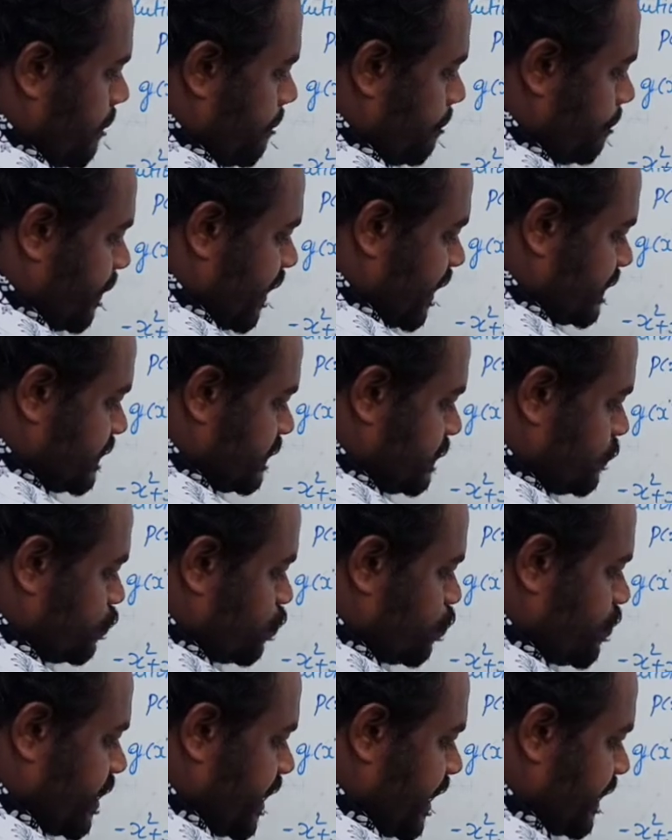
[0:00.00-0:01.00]
Plus
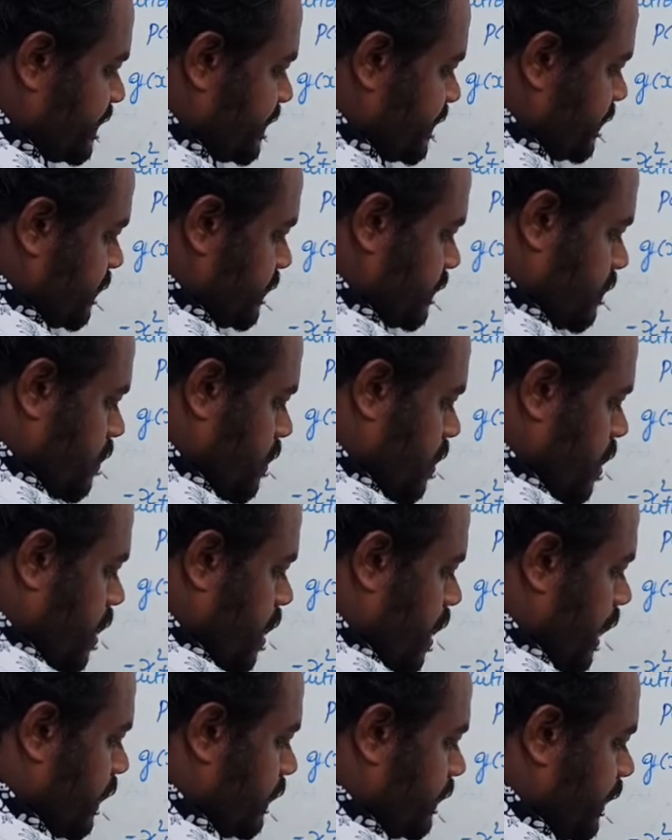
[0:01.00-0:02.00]
2x
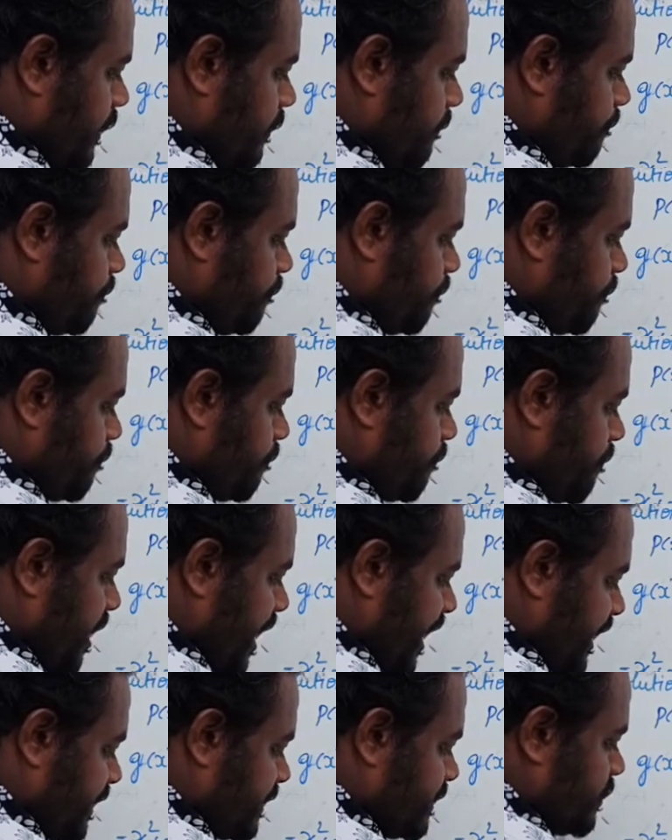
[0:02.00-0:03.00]
and then
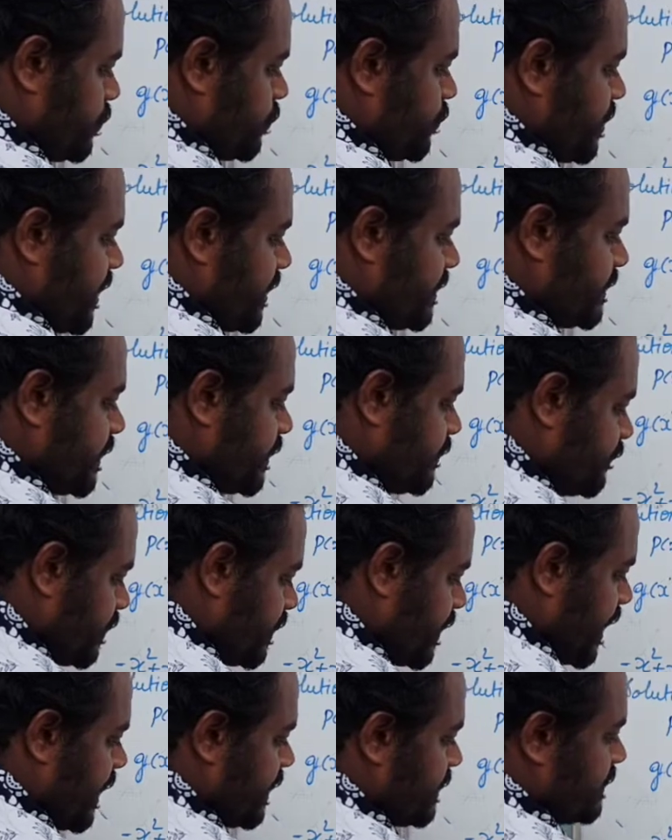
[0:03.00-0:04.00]
minus 2x, it will
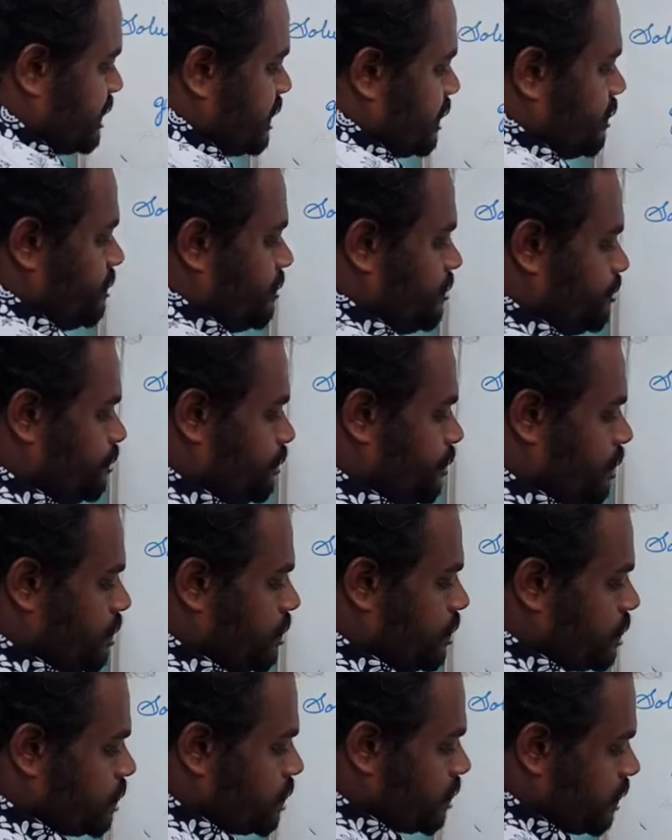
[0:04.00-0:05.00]
cancel.
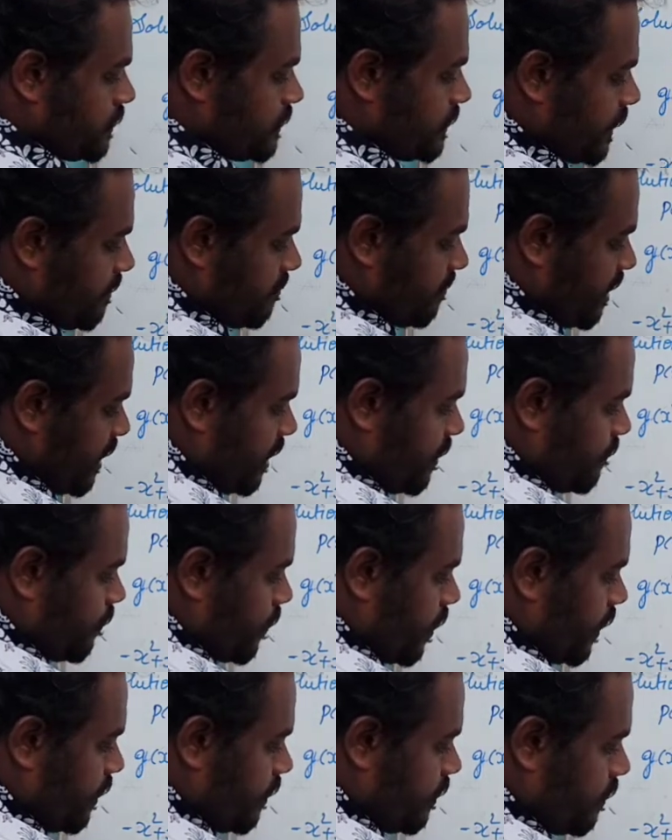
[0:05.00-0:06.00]
So it is the remaining
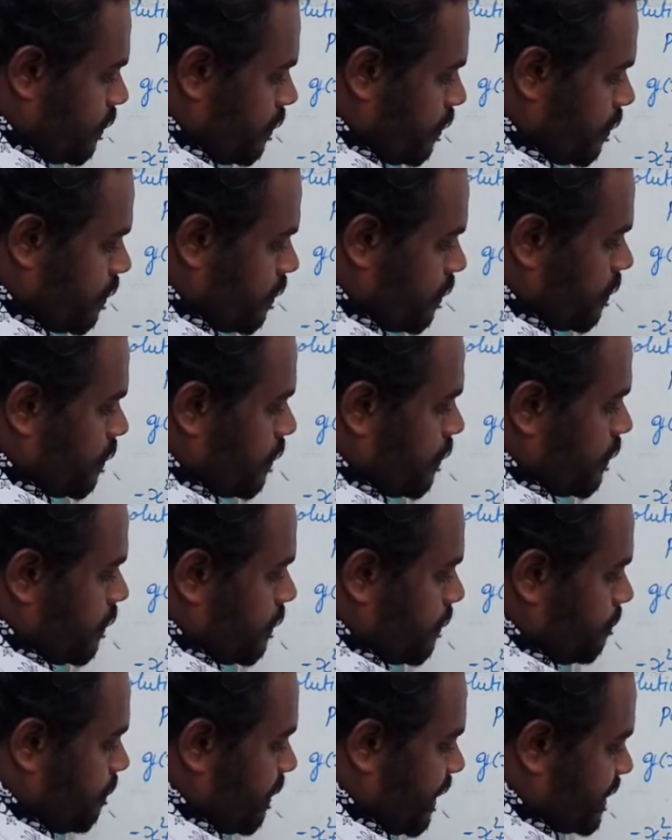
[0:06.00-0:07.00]
1
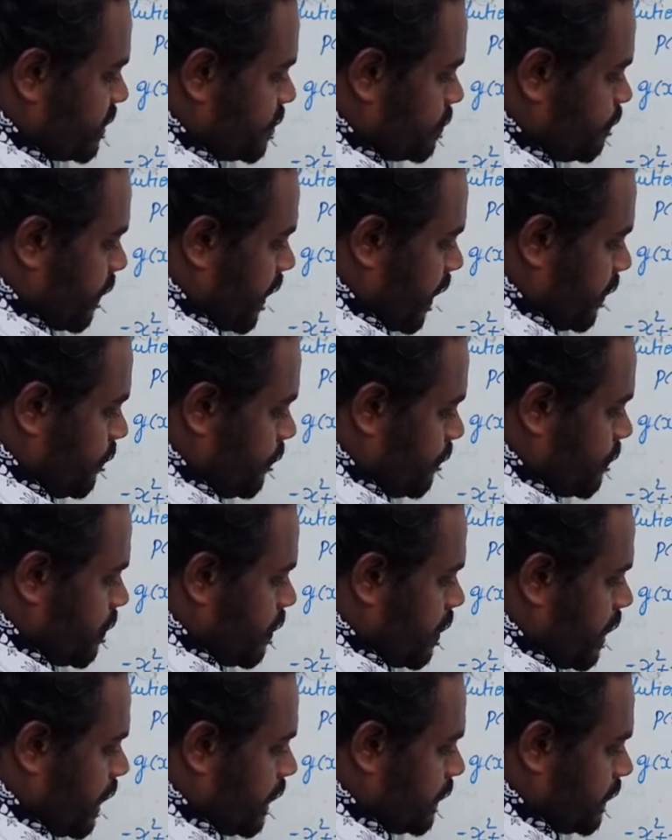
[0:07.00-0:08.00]
plus 5
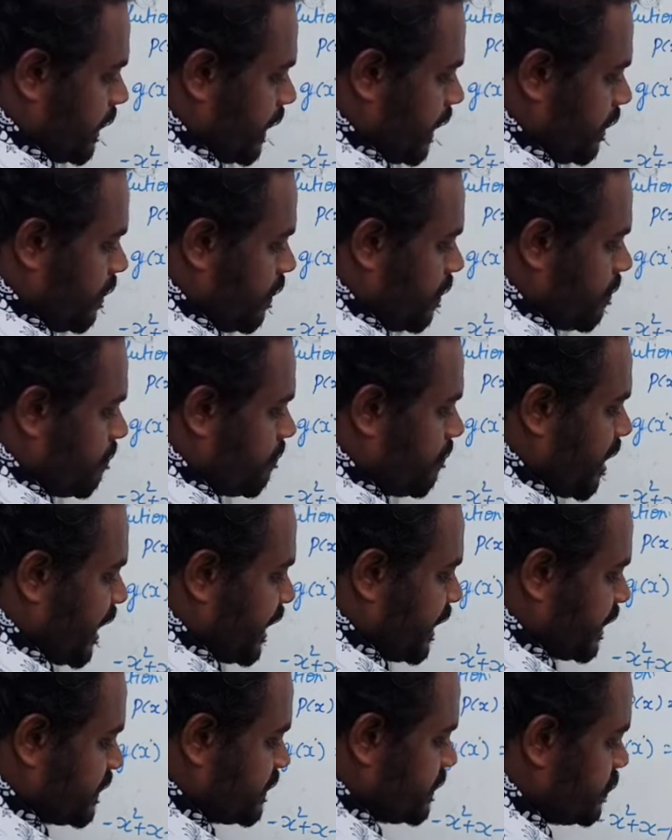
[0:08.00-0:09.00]
and then
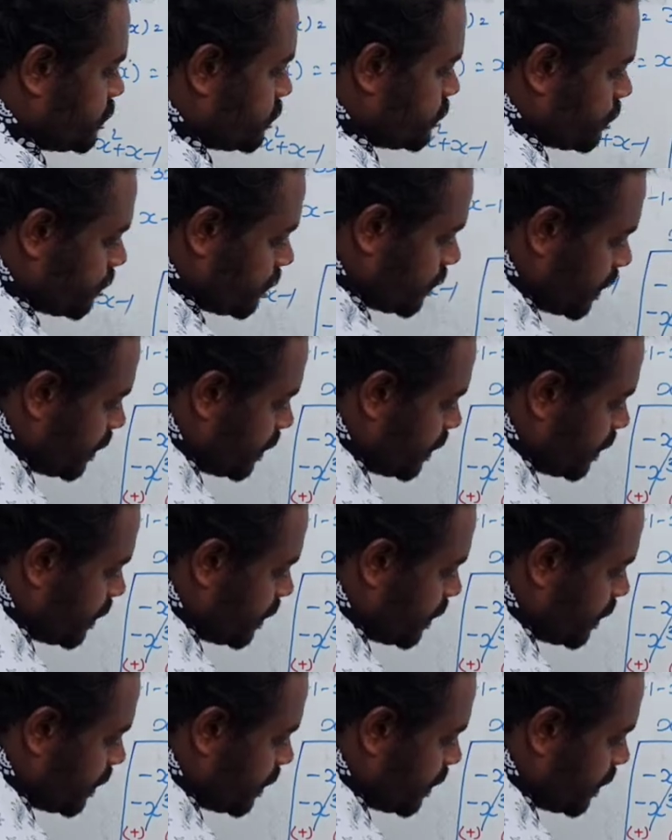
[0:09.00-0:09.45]
minus 2.